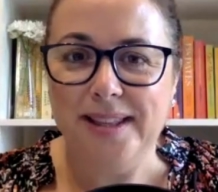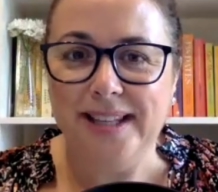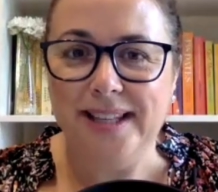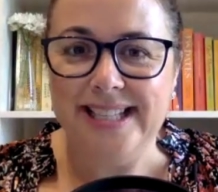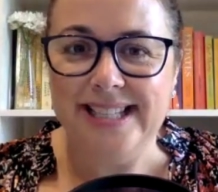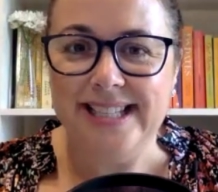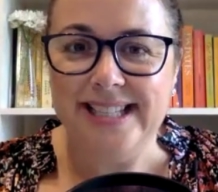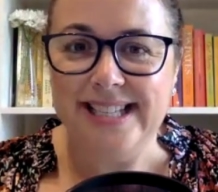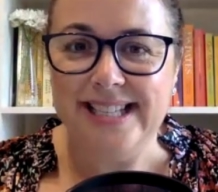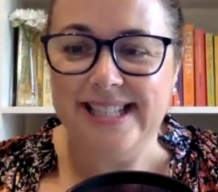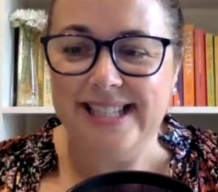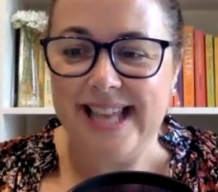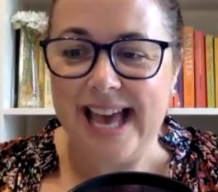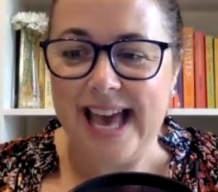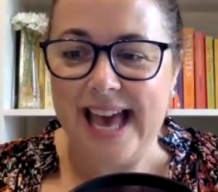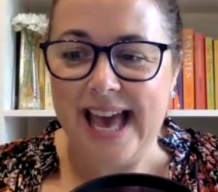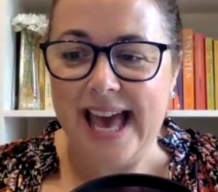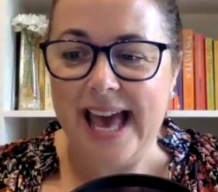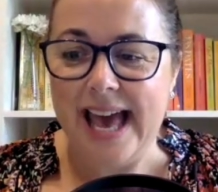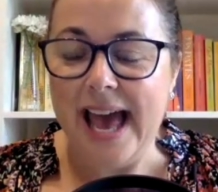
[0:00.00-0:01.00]
listeners
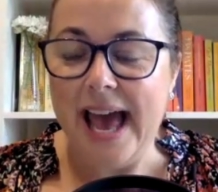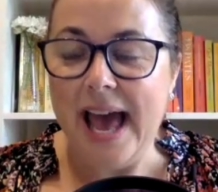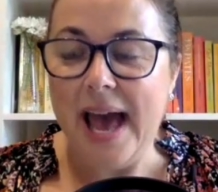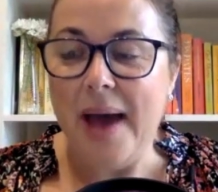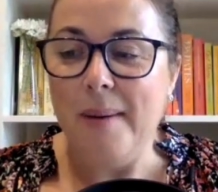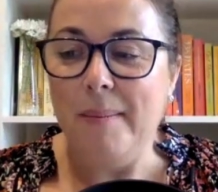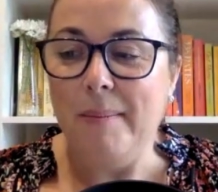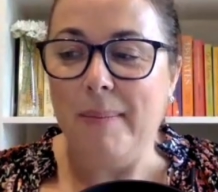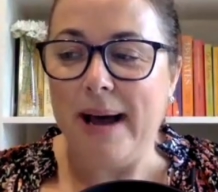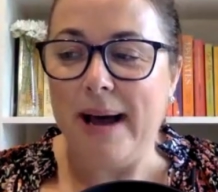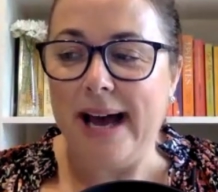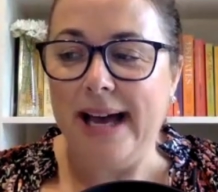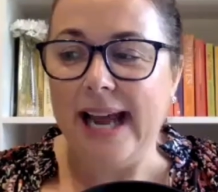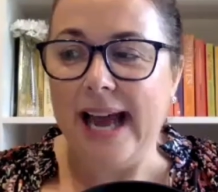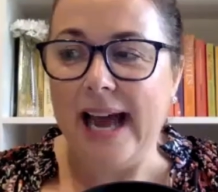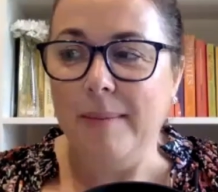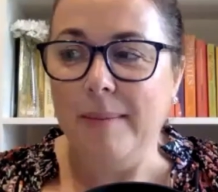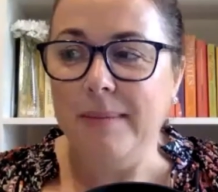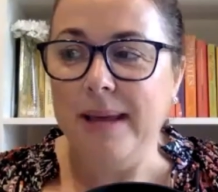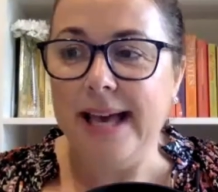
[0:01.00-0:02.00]
there. But
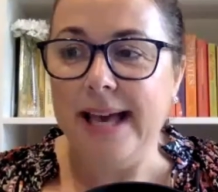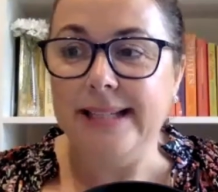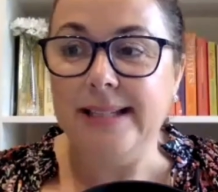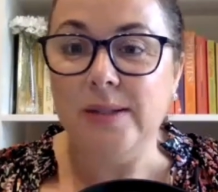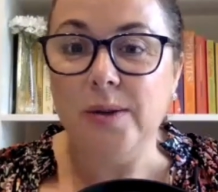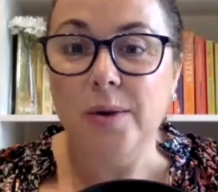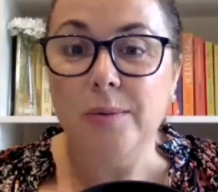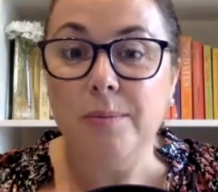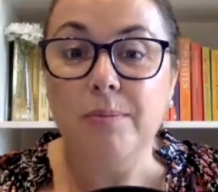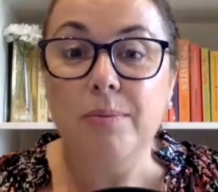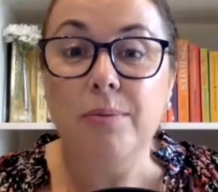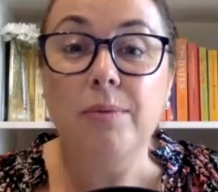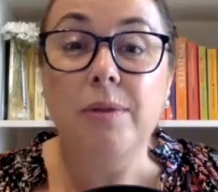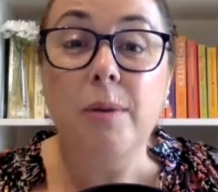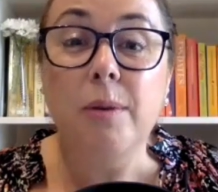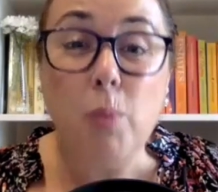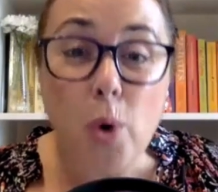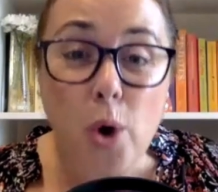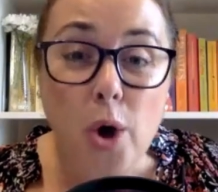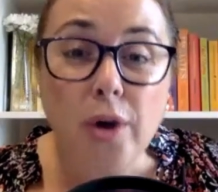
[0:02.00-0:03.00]
so
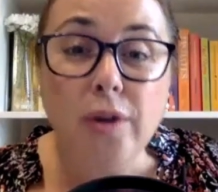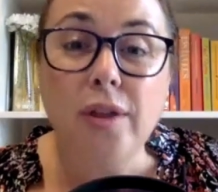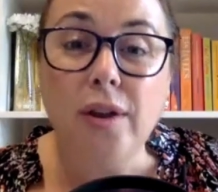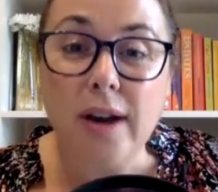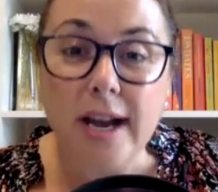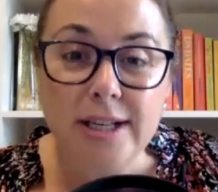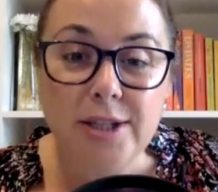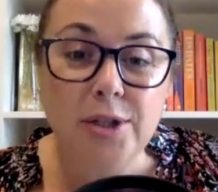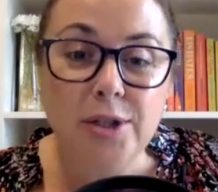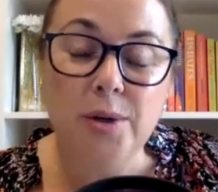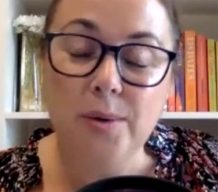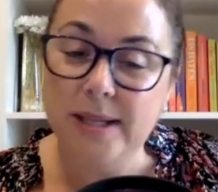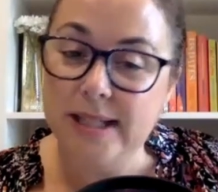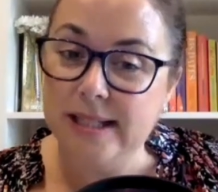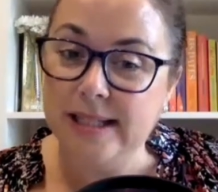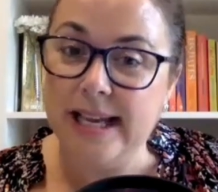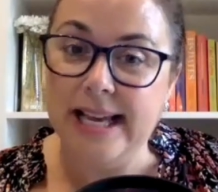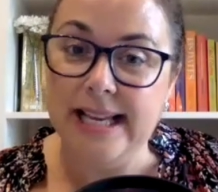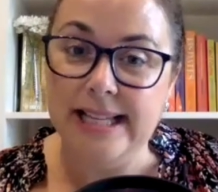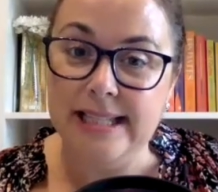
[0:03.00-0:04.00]
the work that I do
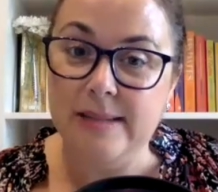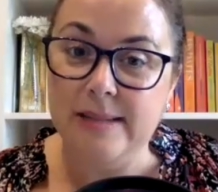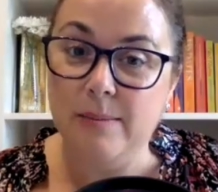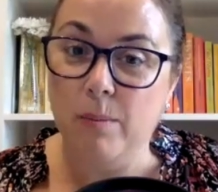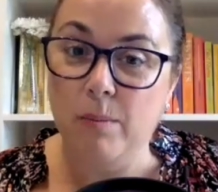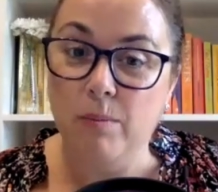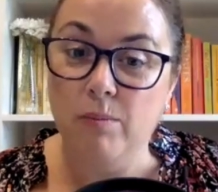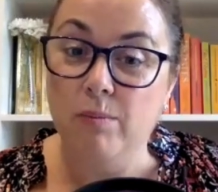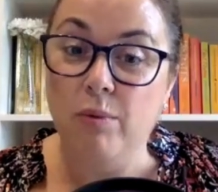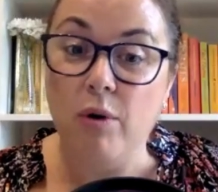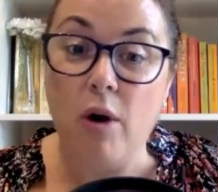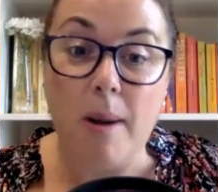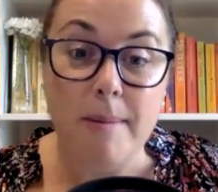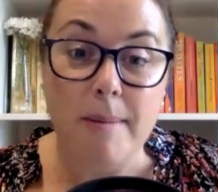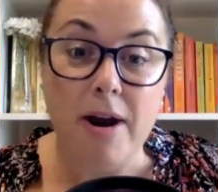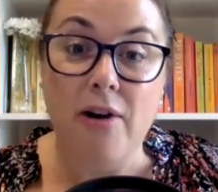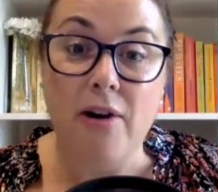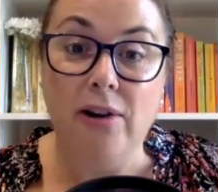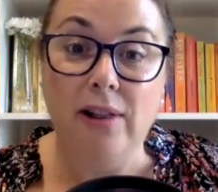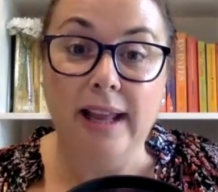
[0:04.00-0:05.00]
is
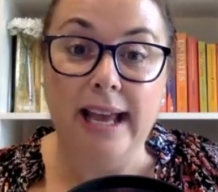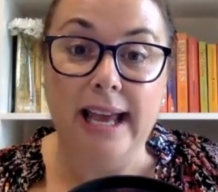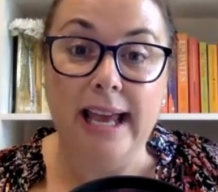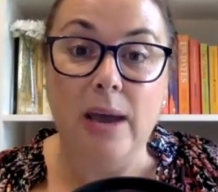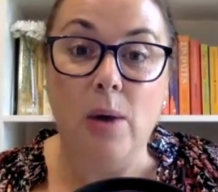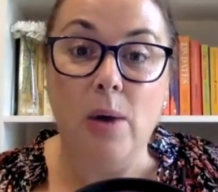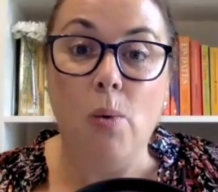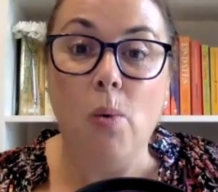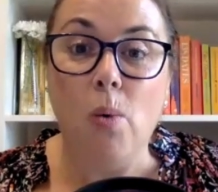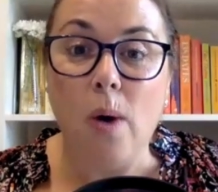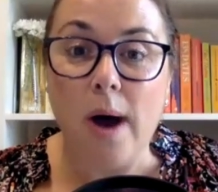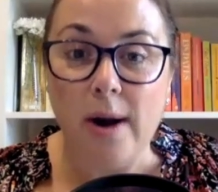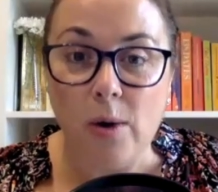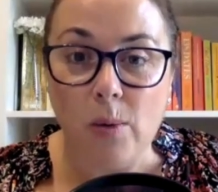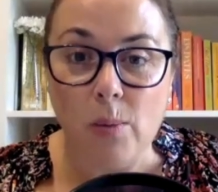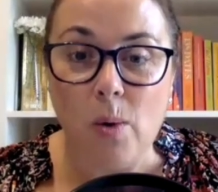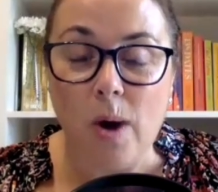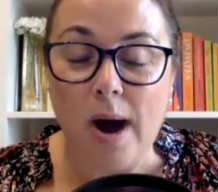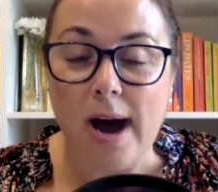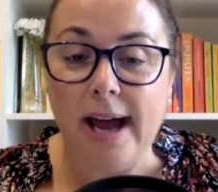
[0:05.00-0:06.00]
primarily
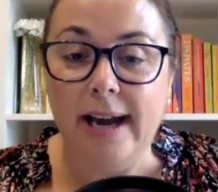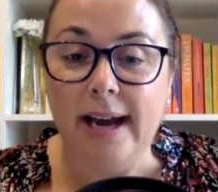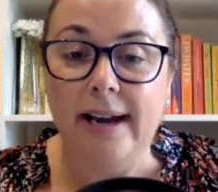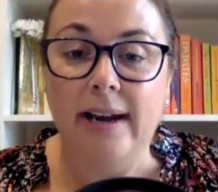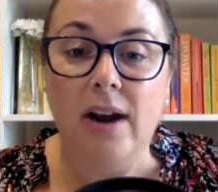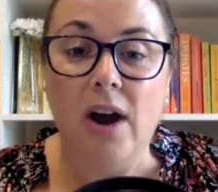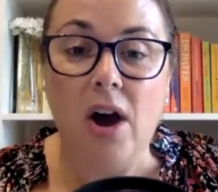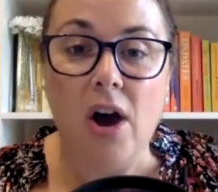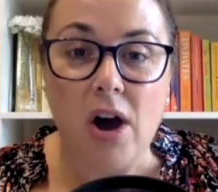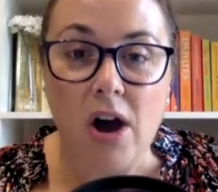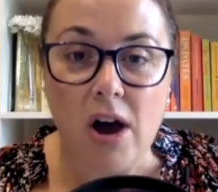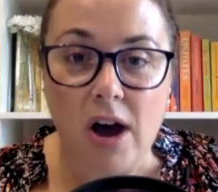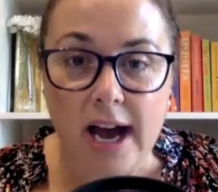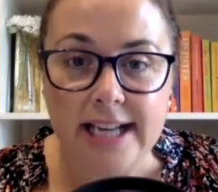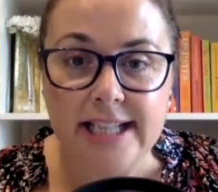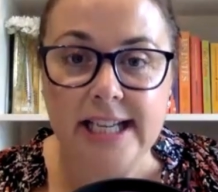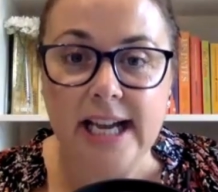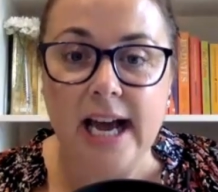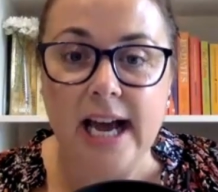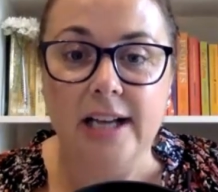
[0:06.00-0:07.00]
one-on-one high
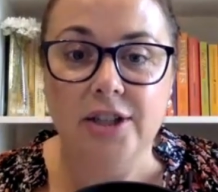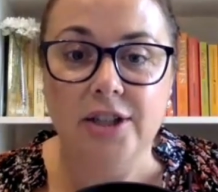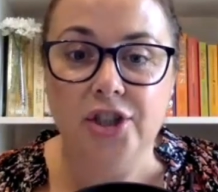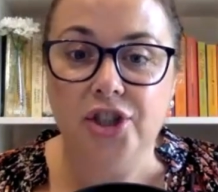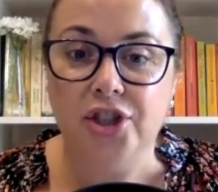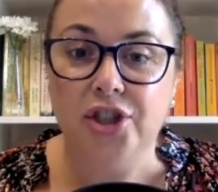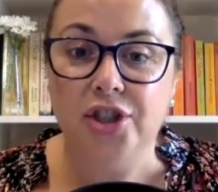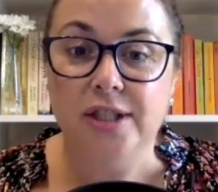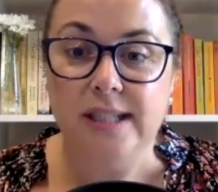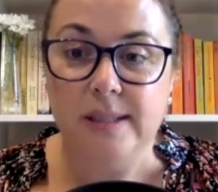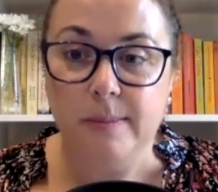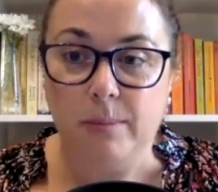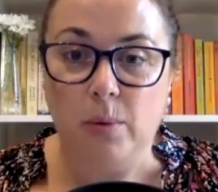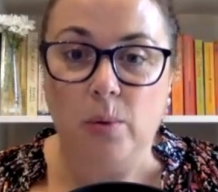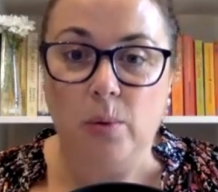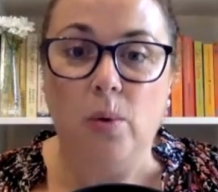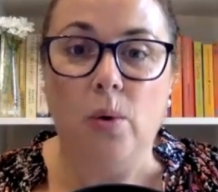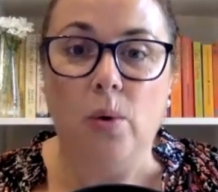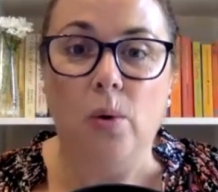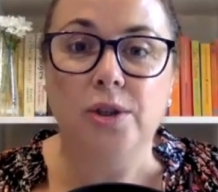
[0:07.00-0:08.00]
touch
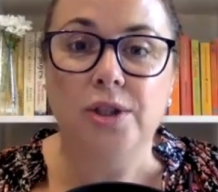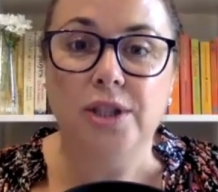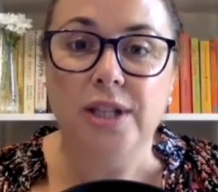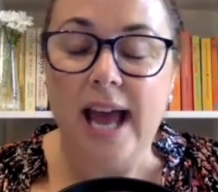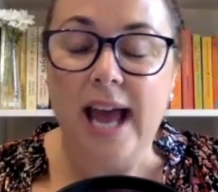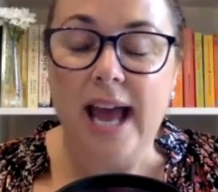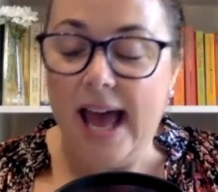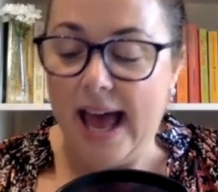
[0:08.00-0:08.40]
support,